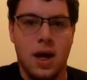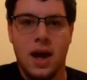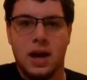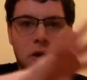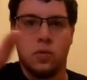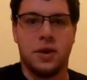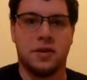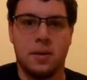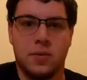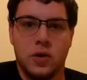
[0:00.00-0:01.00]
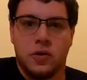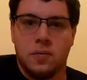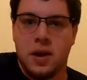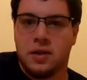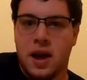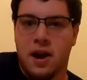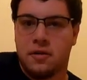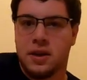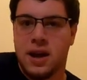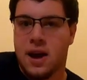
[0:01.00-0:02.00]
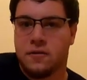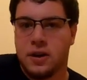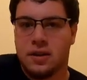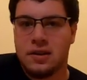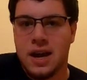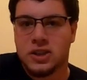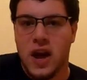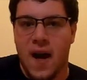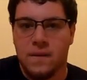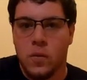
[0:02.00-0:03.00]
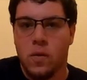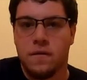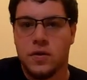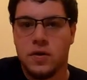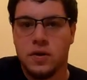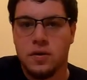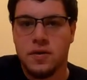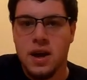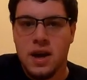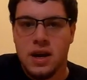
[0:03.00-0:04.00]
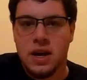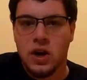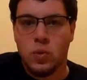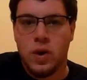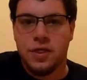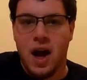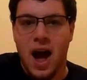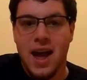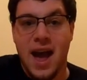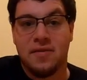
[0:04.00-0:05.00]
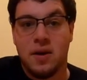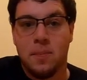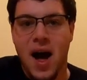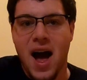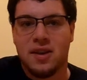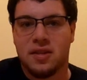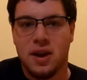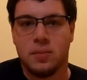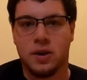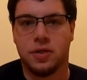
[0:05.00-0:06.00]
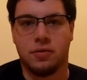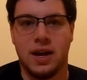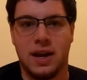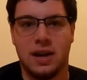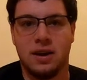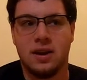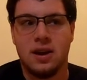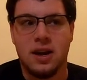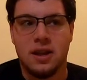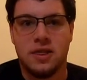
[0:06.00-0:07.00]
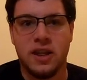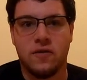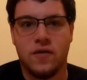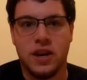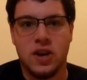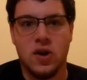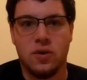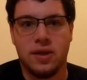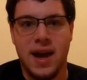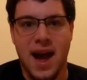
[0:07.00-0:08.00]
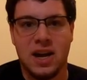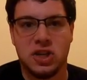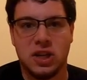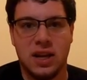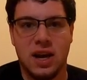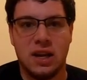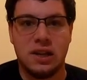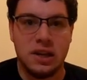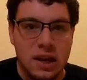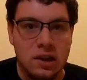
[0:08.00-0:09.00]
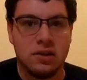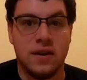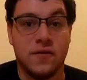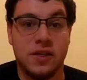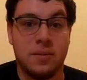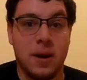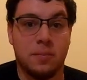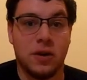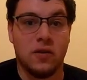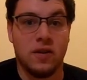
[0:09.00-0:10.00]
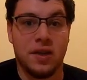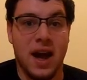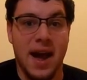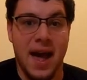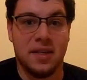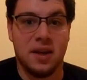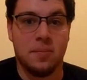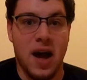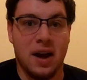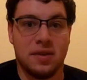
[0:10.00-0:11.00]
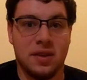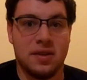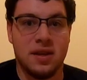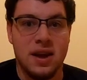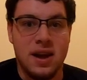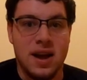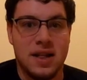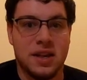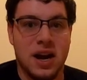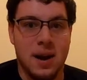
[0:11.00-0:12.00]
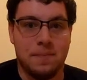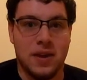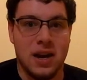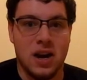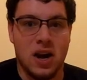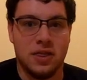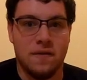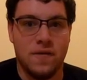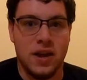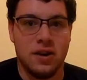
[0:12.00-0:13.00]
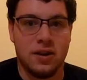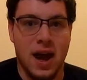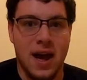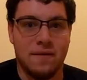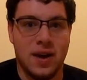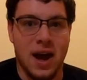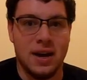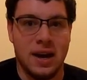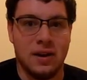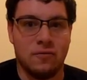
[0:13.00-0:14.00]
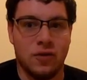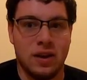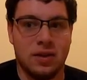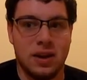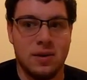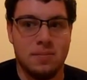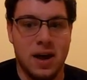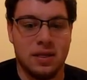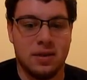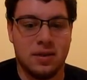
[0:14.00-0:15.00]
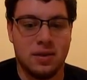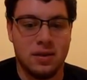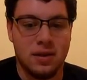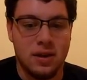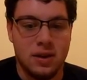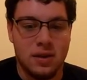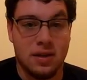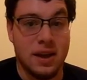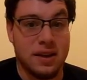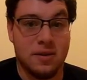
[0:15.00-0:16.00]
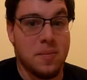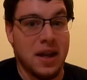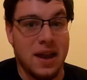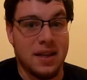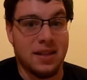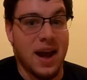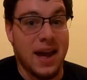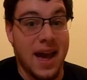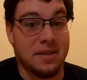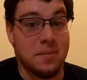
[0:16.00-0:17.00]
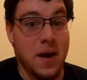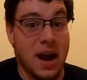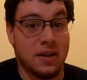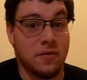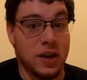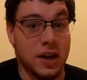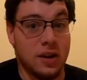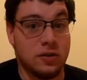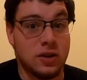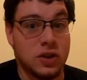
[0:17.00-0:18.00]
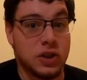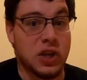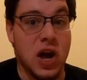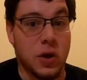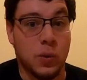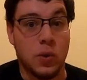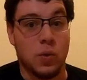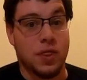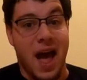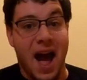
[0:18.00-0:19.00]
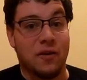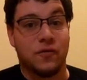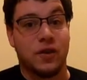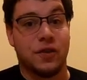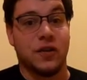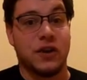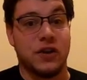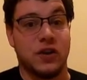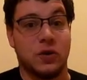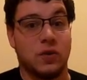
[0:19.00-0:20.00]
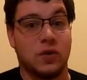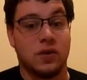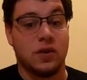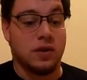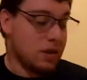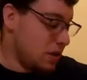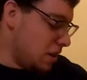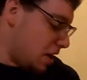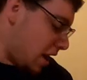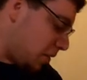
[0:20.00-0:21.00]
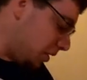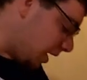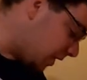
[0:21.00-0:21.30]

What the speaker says: Hey, what is up YouTube? It's Harrison Godfrey / Alpha Wolf Studios here with I Has A Box number 3. This video is actually a little different than my previous I Has A Boxes. It's an update on the figures I have gotten in recent months since my last I Has A Box video. So, without further ado, I would